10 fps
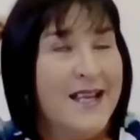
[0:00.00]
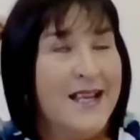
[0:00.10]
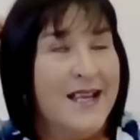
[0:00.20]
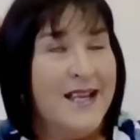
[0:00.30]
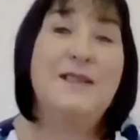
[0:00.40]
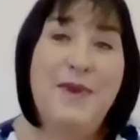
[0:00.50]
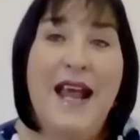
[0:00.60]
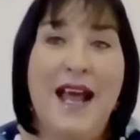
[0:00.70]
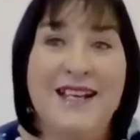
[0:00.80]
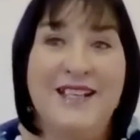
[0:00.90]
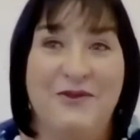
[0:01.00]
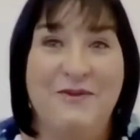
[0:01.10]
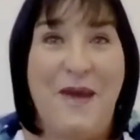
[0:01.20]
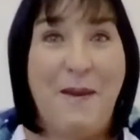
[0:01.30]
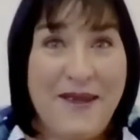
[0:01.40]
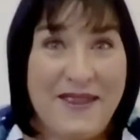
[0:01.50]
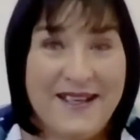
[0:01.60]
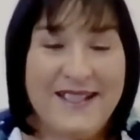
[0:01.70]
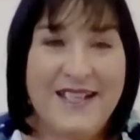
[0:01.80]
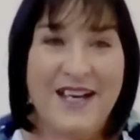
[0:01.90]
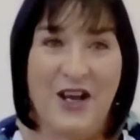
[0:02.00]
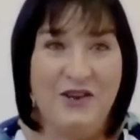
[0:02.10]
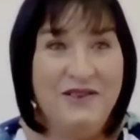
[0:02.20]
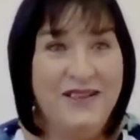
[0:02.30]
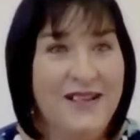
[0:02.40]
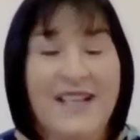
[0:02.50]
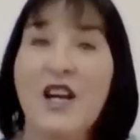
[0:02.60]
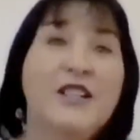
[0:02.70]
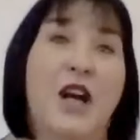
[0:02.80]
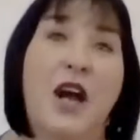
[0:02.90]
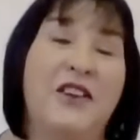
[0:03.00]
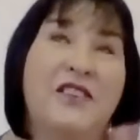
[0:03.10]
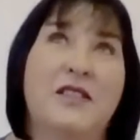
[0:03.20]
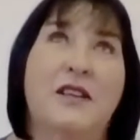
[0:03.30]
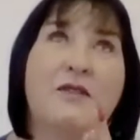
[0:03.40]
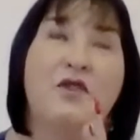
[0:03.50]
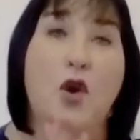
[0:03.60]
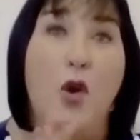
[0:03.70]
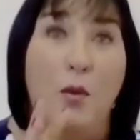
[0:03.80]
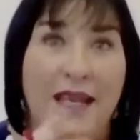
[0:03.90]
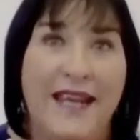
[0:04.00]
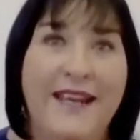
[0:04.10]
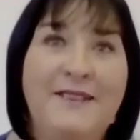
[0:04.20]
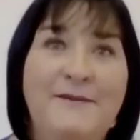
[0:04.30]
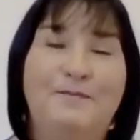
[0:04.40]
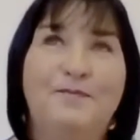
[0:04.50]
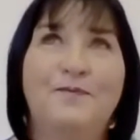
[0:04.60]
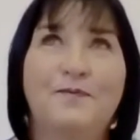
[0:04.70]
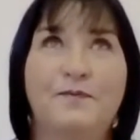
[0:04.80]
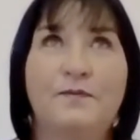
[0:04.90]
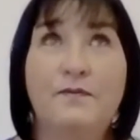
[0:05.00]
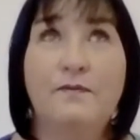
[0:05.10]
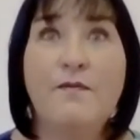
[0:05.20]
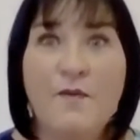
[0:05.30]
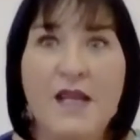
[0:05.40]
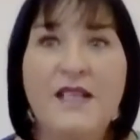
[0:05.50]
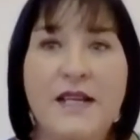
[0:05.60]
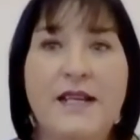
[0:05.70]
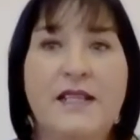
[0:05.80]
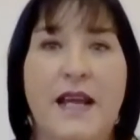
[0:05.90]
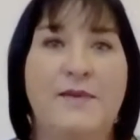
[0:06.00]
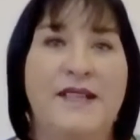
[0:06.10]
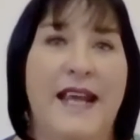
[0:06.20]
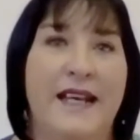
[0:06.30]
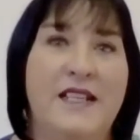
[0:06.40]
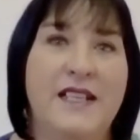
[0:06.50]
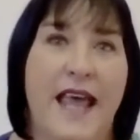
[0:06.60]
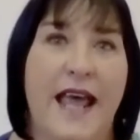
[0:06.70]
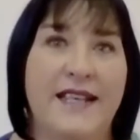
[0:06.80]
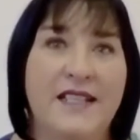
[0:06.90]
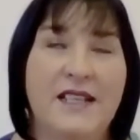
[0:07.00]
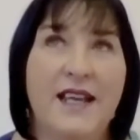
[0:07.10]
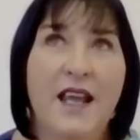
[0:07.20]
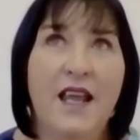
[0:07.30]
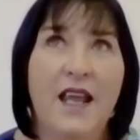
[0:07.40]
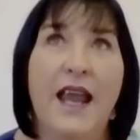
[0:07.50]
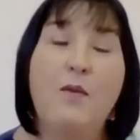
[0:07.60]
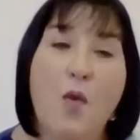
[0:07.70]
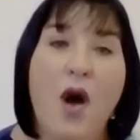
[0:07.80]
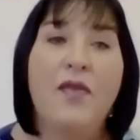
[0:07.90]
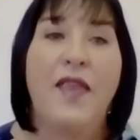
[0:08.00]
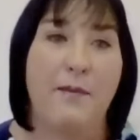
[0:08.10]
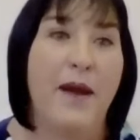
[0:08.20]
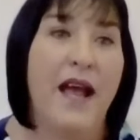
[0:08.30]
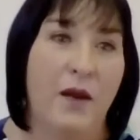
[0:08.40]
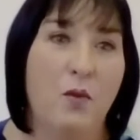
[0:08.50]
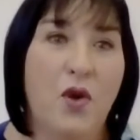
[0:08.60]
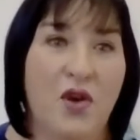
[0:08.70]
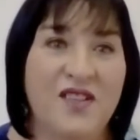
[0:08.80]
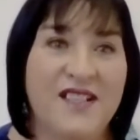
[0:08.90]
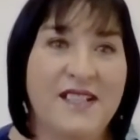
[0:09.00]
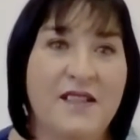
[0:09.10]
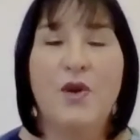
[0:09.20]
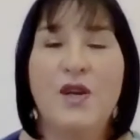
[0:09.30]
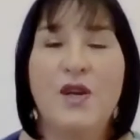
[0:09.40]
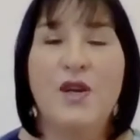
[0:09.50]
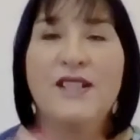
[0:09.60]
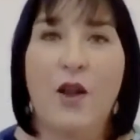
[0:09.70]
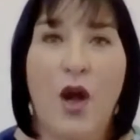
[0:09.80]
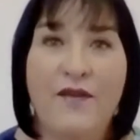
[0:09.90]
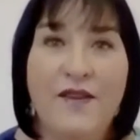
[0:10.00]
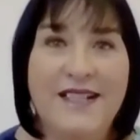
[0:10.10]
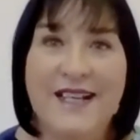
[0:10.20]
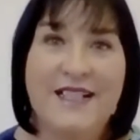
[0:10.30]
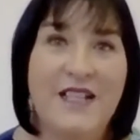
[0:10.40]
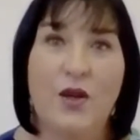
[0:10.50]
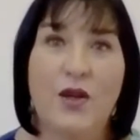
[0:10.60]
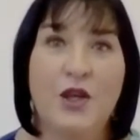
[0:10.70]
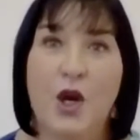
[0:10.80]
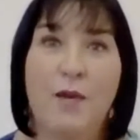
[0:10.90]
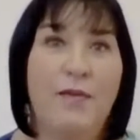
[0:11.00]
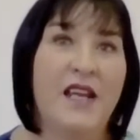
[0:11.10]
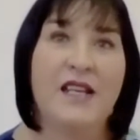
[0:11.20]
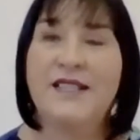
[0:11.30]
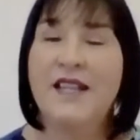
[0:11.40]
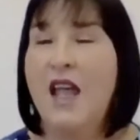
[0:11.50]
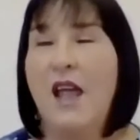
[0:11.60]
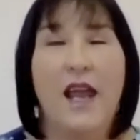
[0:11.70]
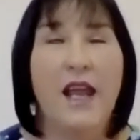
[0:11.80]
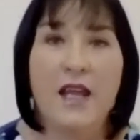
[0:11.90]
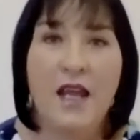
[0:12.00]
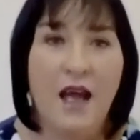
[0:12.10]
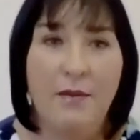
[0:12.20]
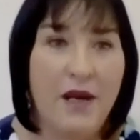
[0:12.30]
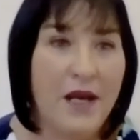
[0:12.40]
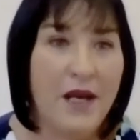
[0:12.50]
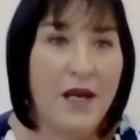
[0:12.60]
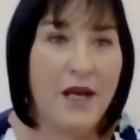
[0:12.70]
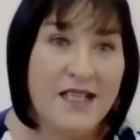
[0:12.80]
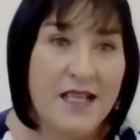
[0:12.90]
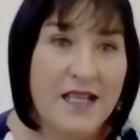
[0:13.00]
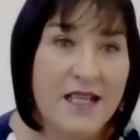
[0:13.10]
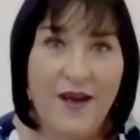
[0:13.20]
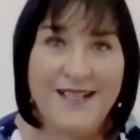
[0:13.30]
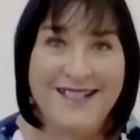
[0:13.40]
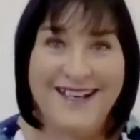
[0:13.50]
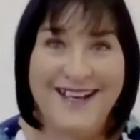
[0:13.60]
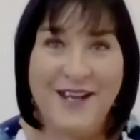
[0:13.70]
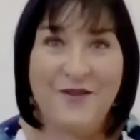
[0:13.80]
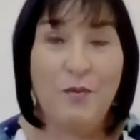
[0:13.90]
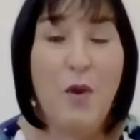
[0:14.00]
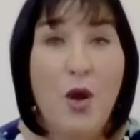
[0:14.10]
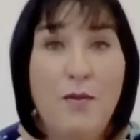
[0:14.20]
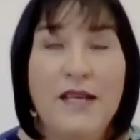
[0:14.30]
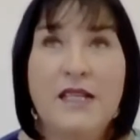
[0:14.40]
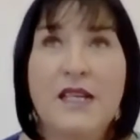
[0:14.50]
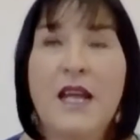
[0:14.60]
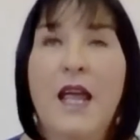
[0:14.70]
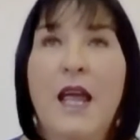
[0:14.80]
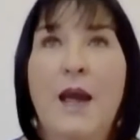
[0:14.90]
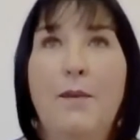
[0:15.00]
So it's a bit hard to remember, you know, because I don't normally dig deep down into that, in what that pain was. I'm not saying life is easy all the time, because it can come and it can slap you in the face at any given moment.